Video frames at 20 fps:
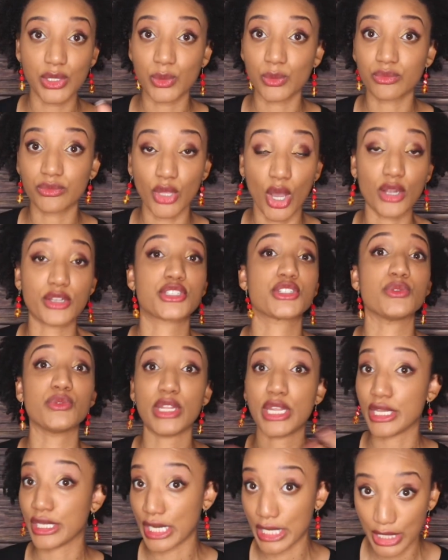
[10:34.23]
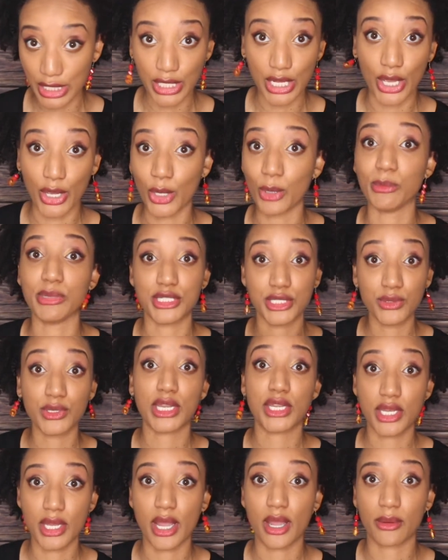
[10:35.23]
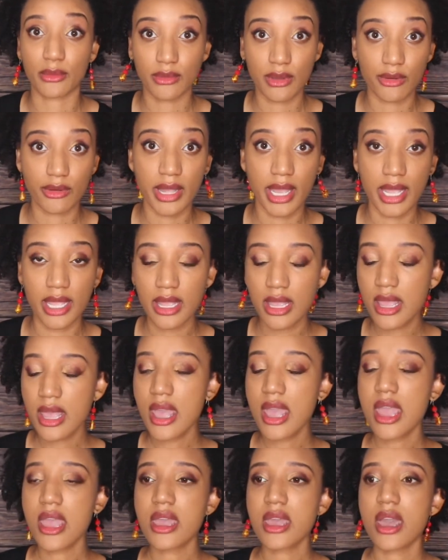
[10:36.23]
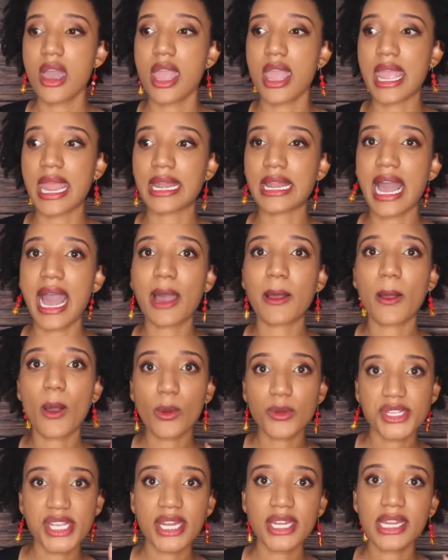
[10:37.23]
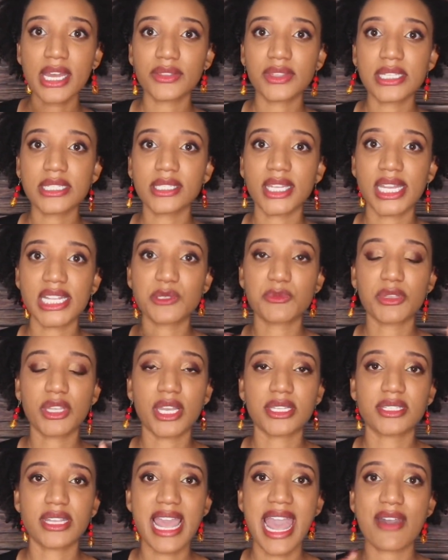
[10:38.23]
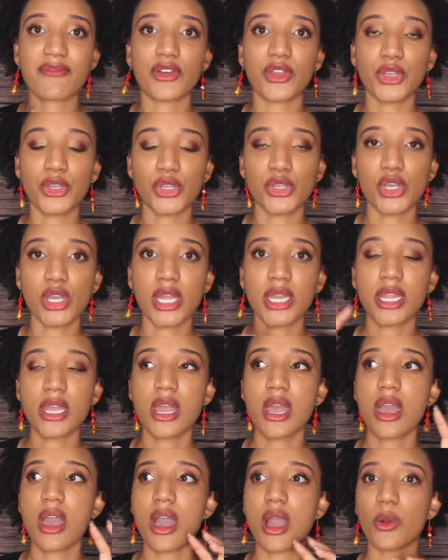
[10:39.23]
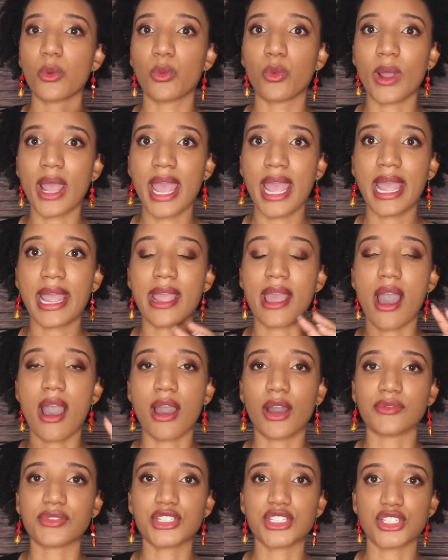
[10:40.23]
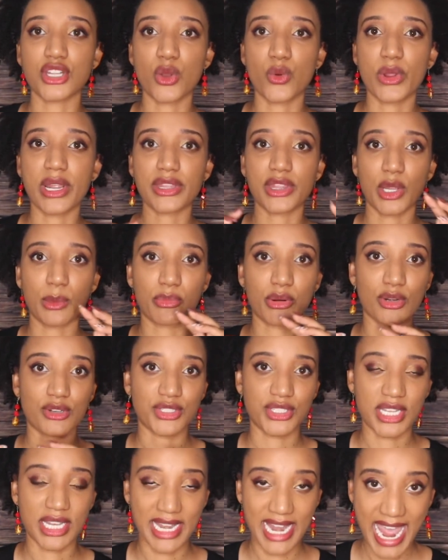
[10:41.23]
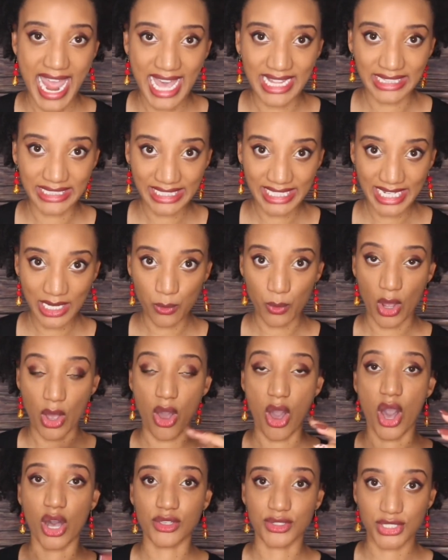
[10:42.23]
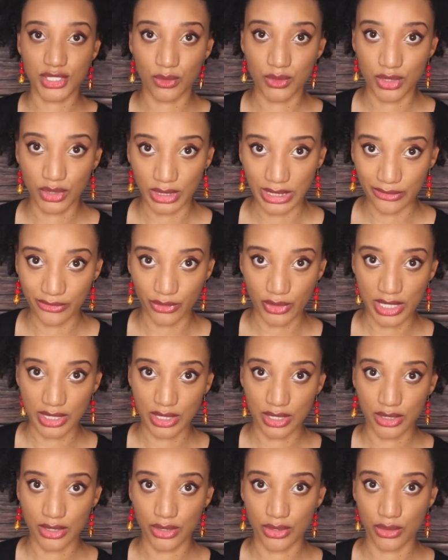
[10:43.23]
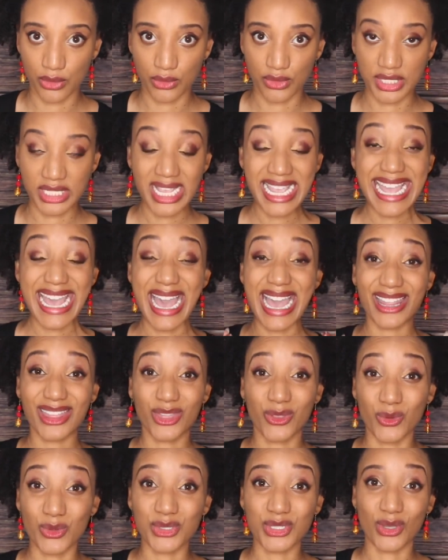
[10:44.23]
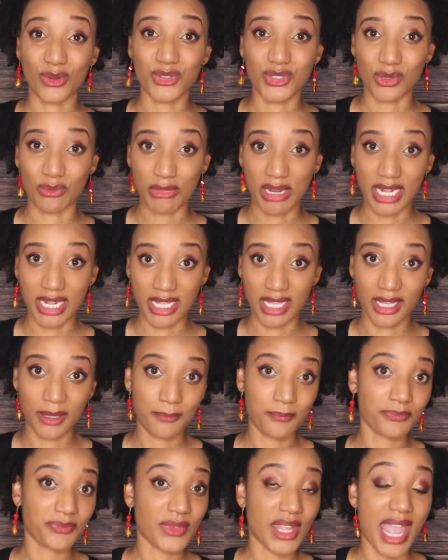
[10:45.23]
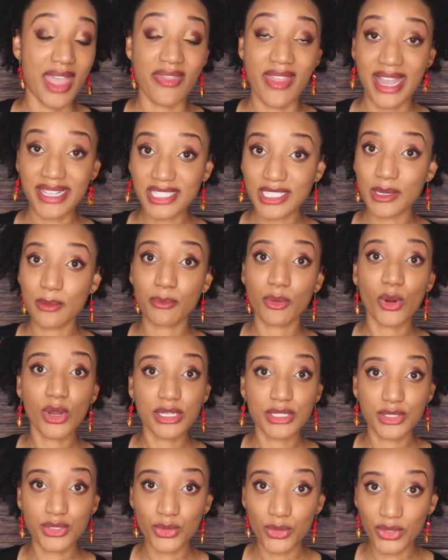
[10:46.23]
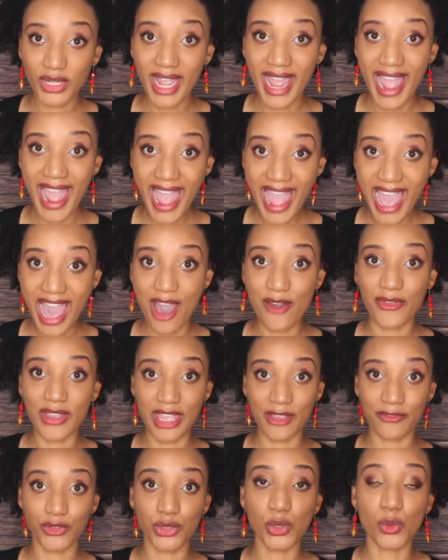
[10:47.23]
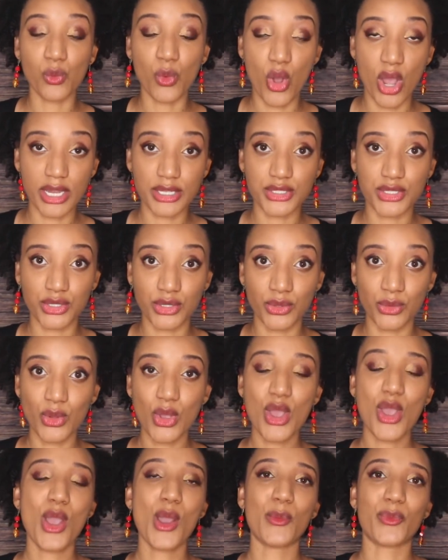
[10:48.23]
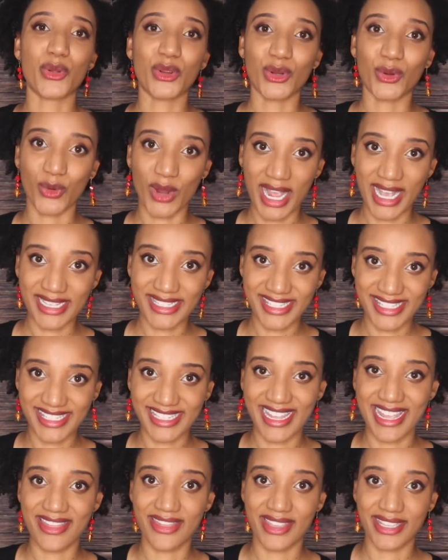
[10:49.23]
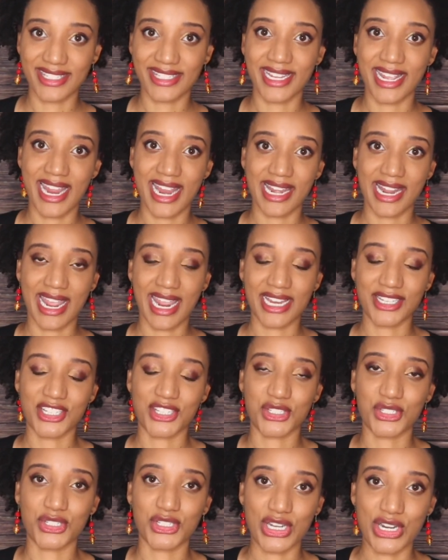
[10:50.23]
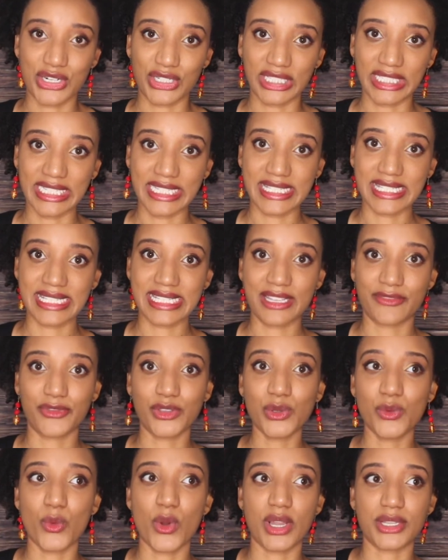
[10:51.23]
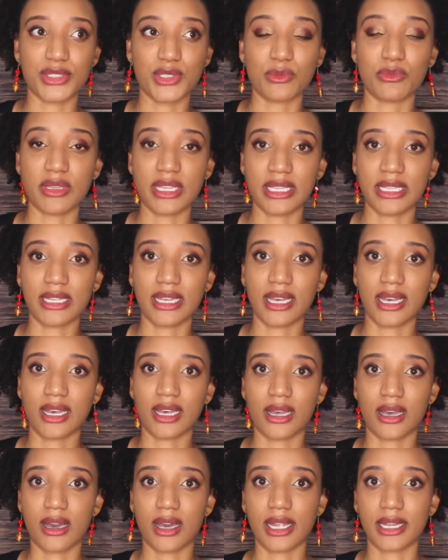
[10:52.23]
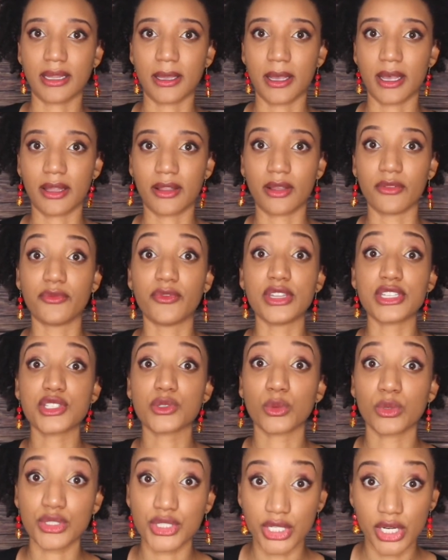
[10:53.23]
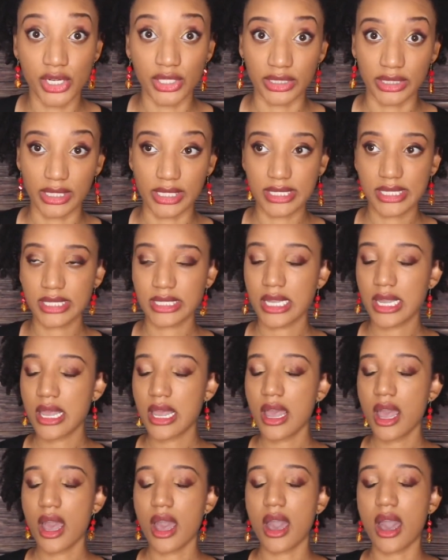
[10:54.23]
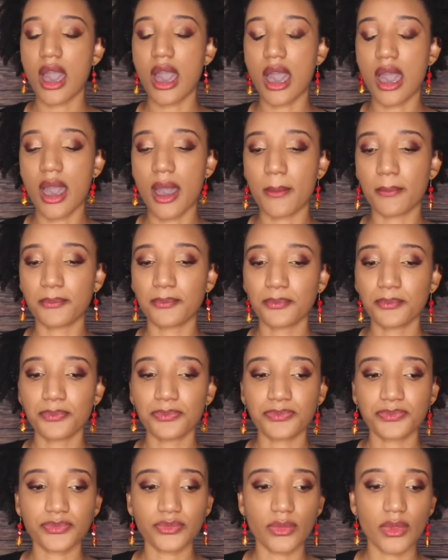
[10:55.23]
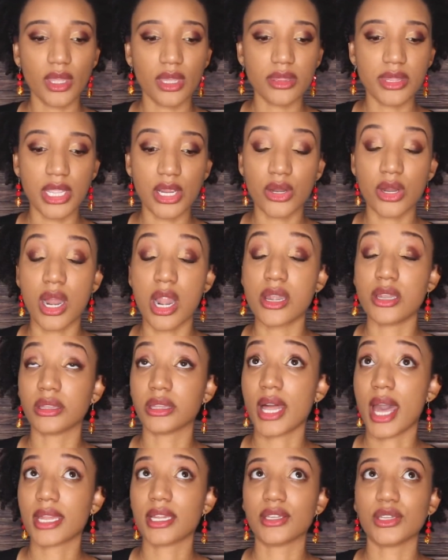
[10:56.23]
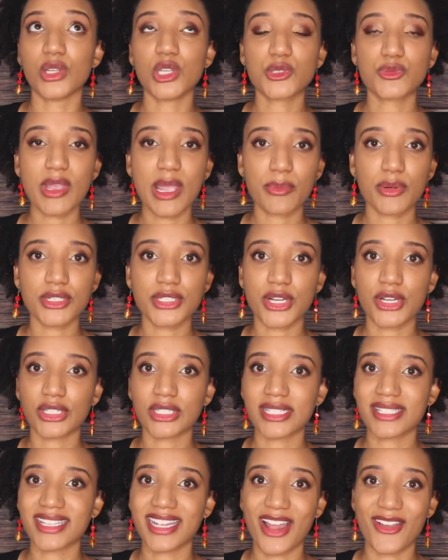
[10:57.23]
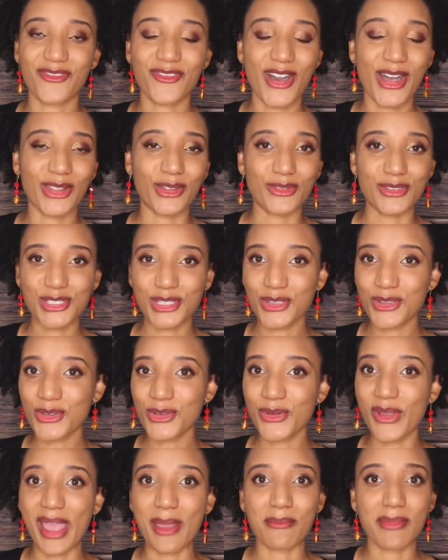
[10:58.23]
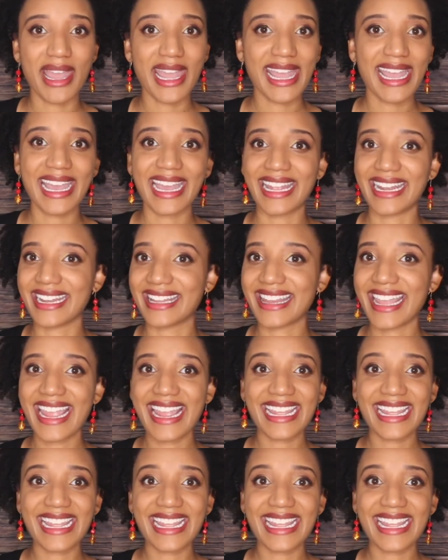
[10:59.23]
you thought you didn't need to know, but you need to know, okay? And I shouted out these ladies because they have a good way of showing their personality while also delivering the news through social media. And that's an important tool to have if you want to progress in this day and age as a journalist, if you want to be a visual journalist. There are a lot of newspaper journalists that I follow too, and man,